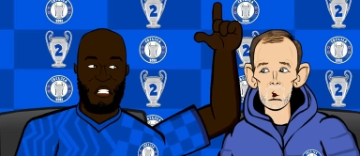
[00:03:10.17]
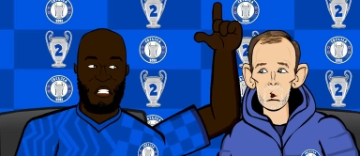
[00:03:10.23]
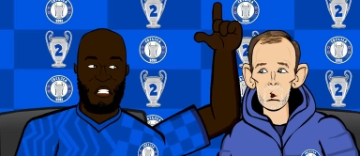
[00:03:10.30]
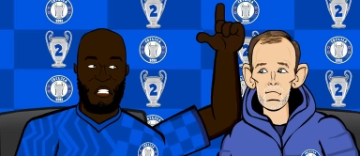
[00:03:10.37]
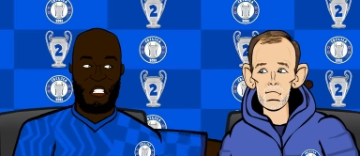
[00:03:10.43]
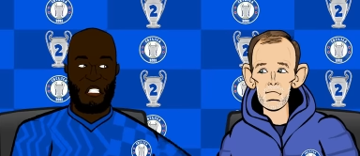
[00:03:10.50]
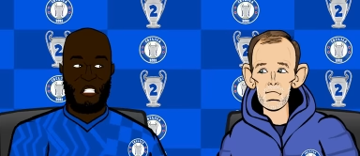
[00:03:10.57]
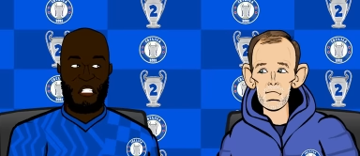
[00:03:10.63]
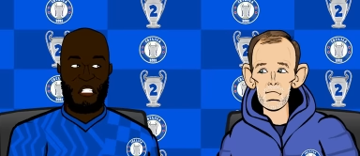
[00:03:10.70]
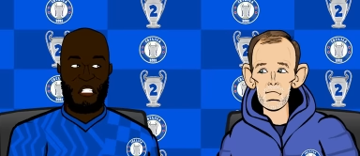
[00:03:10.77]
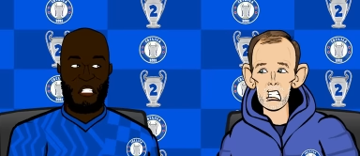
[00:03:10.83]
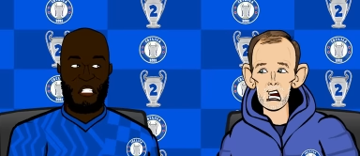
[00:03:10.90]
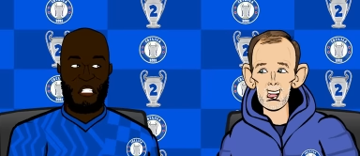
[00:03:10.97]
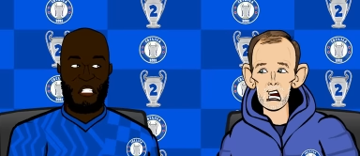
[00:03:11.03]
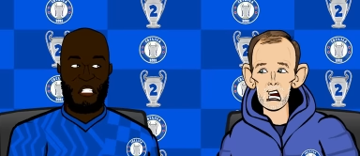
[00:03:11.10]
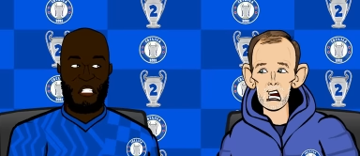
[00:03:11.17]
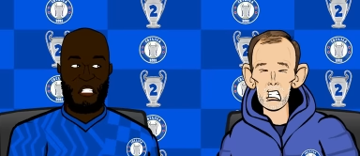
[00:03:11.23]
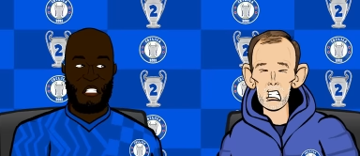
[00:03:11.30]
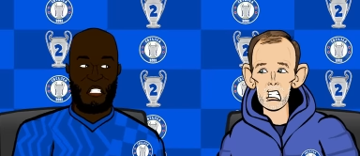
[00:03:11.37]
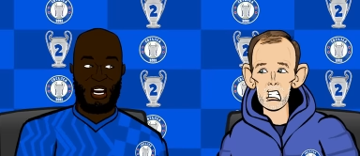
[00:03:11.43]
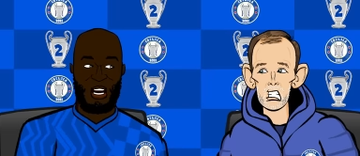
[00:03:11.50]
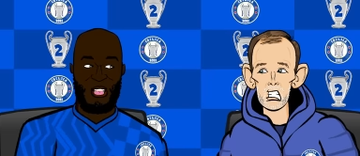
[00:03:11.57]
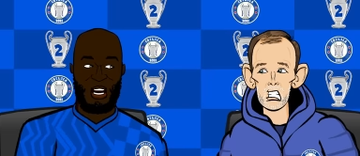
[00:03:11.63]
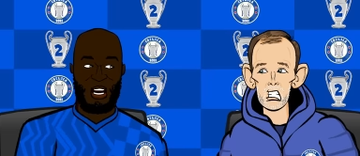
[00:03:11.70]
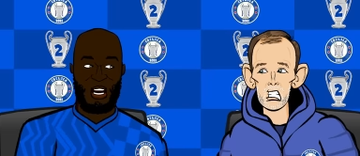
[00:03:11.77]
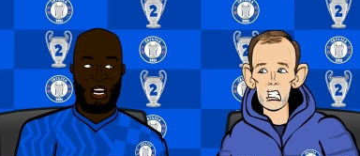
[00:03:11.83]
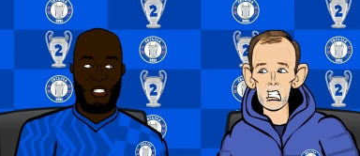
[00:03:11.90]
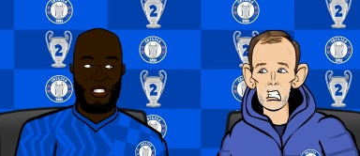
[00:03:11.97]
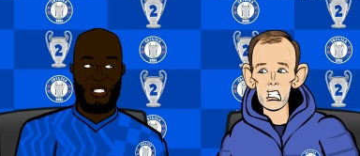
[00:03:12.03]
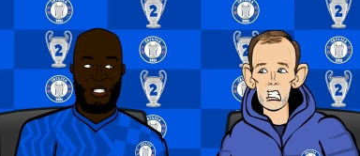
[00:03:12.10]
Speaker 1: Oh, really?
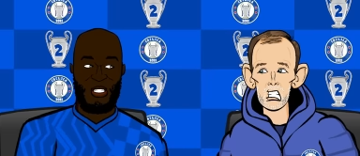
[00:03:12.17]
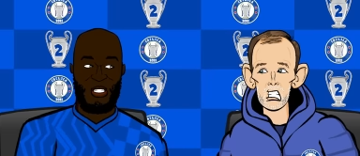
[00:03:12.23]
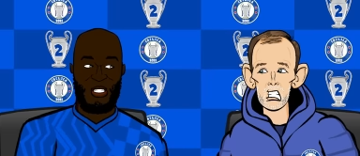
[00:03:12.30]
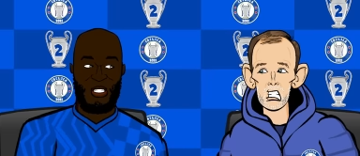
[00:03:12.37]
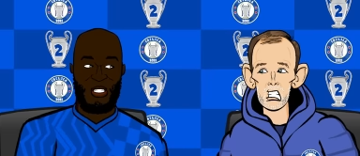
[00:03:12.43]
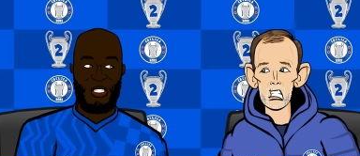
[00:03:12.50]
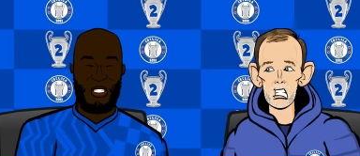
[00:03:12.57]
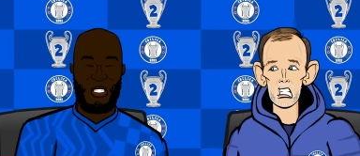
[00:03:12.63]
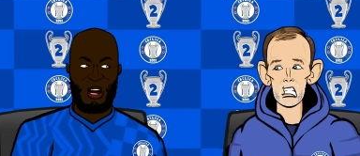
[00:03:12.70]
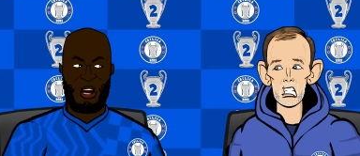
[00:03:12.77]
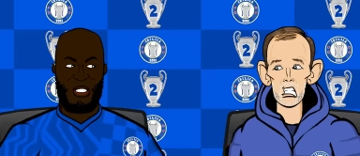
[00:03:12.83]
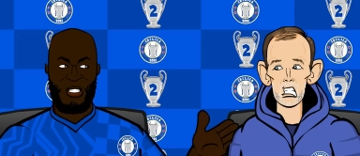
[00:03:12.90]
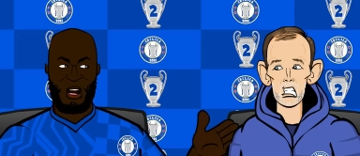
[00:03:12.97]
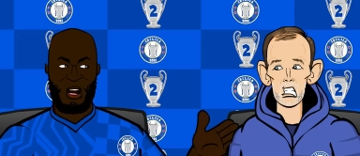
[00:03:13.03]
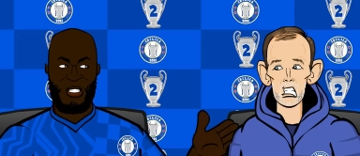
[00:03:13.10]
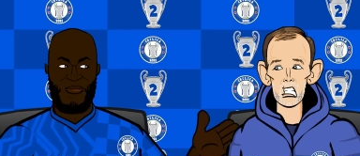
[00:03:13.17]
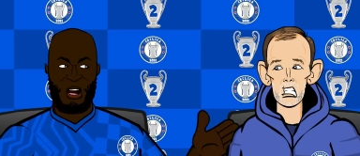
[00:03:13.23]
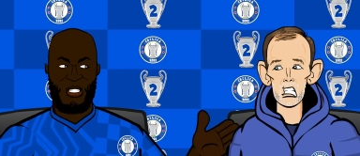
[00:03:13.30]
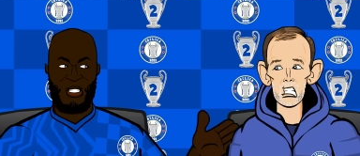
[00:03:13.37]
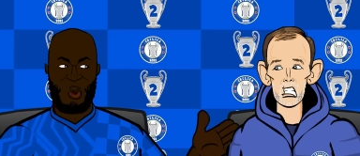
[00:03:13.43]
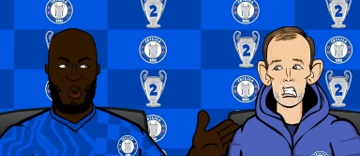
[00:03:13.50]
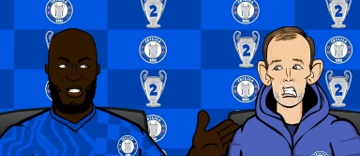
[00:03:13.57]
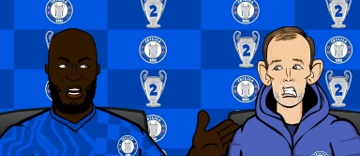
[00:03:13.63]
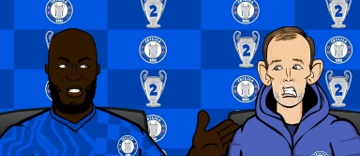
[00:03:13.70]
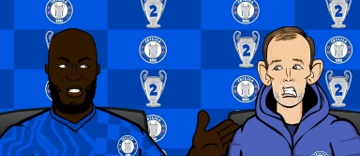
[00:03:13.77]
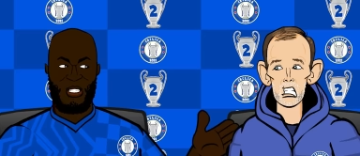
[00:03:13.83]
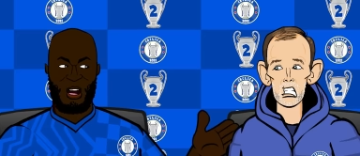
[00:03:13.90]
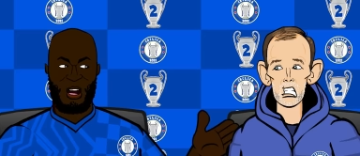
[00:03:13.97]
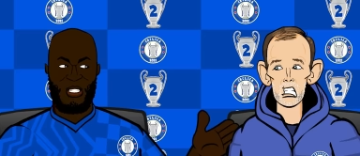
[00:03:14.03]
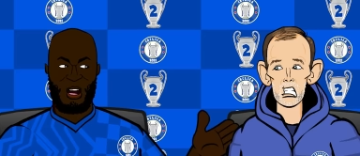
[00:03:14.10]
Really. And that
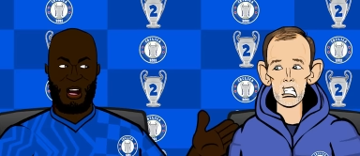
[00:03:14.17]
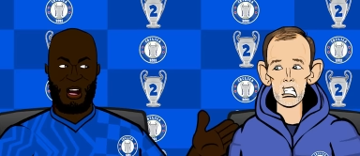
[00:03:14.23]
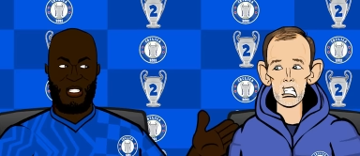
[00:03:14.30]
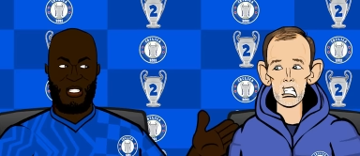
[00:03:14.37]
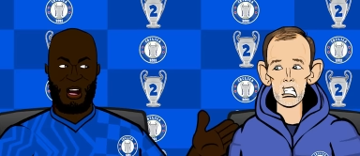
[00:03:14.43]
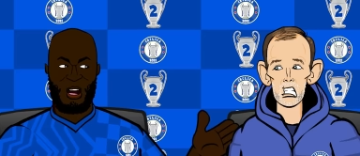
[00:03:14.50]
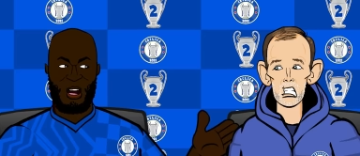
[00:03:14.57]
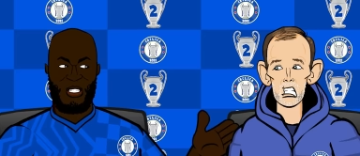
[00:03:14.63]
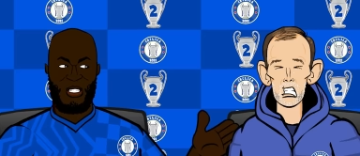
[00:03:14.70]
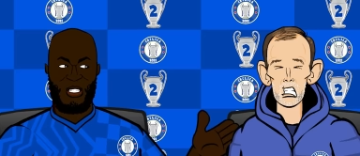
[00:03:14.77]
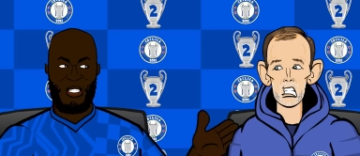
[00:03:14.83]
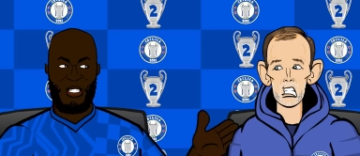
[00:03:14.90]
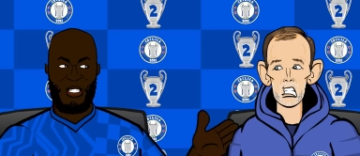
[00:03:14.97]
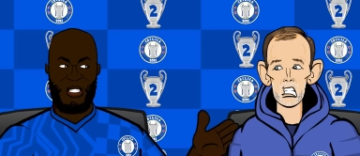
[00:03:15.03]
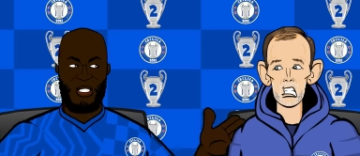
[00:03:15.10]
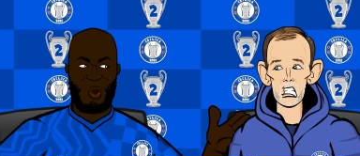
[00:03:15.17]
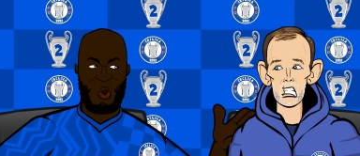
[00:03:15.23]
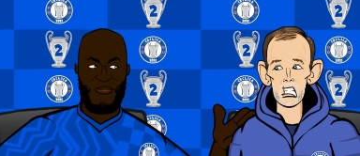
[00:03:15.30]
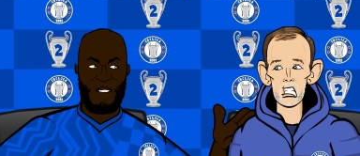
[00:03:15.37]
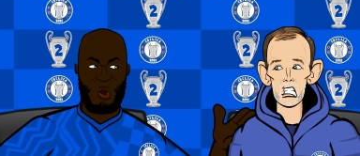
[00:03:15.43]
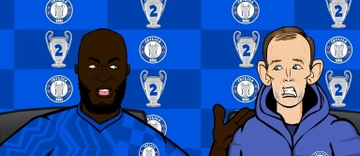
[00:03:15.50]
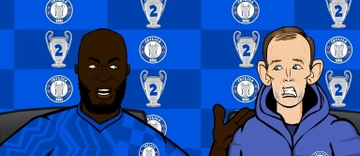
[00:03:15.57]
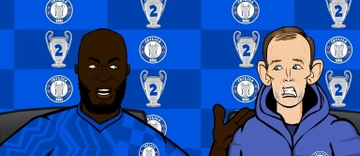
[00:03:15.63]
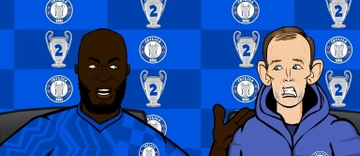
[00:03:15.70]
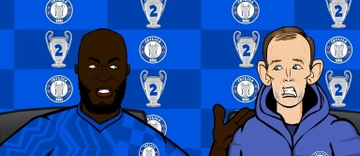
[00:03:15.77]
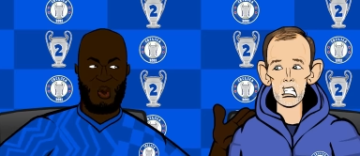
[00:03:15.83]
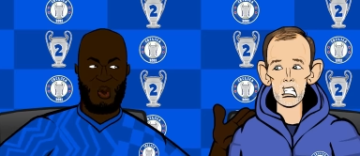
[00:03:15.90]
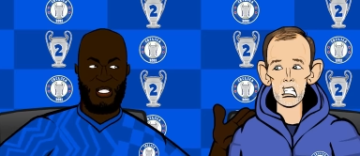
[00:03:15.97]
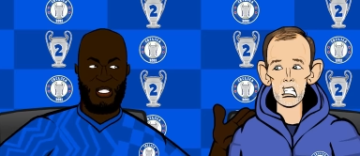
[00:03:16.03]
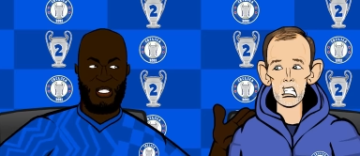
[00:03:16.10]
misunderstanding has hopefully
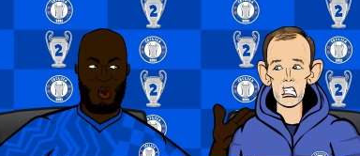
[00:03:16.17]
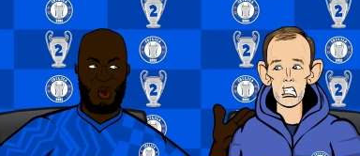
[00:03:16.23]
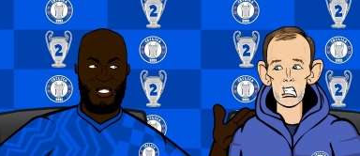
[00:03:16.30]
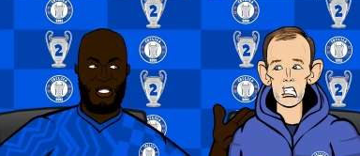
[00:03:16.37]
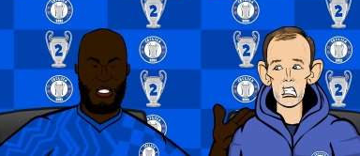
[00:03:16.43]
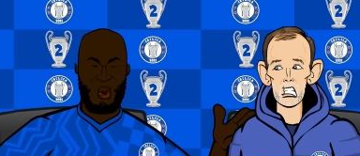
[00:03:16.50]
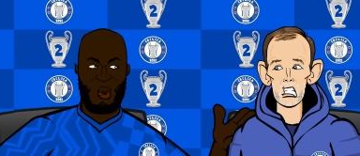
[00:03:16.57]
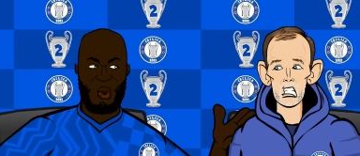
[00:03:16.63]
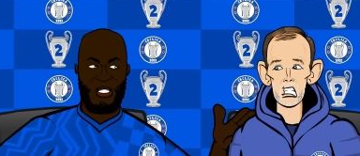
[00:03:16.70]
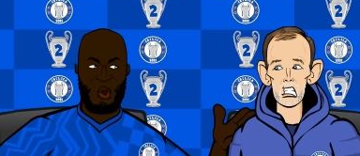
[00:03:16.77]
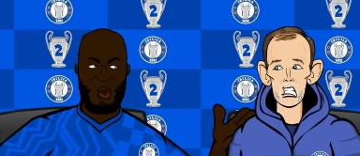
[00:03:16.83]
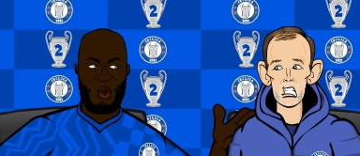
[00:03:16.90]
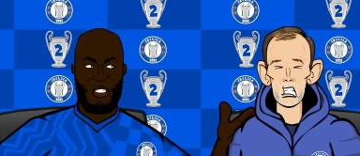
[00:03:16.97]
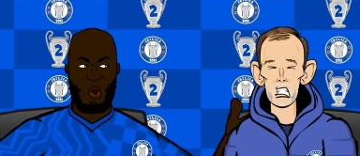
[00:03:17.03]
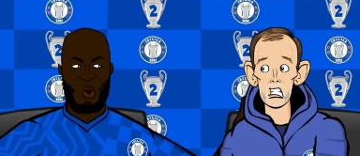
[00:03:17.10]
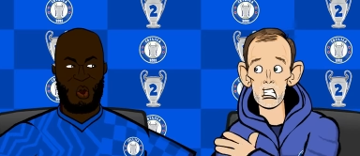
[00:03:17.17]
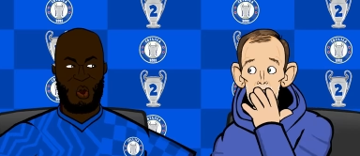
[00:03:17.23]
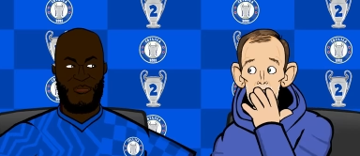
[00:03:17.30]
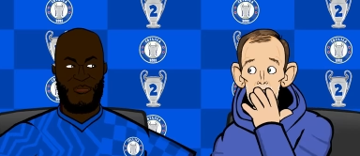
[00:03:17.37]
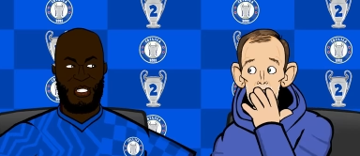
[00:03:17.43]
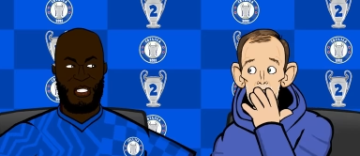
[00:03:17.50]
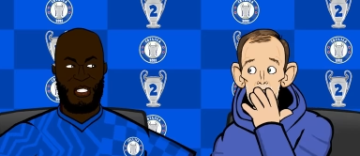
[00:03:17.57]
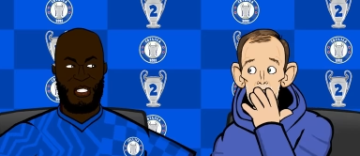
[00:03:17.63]
just cost you your job.